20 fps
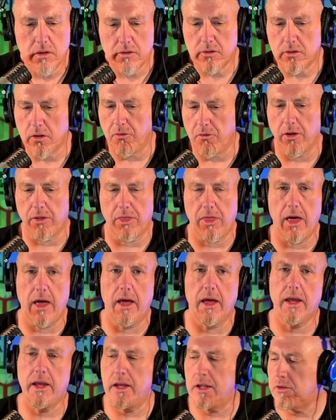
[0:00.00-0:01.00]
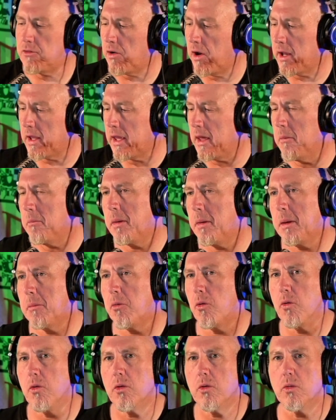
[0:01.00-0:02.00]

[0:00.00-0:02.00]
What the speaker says: stuff like that, and try to get people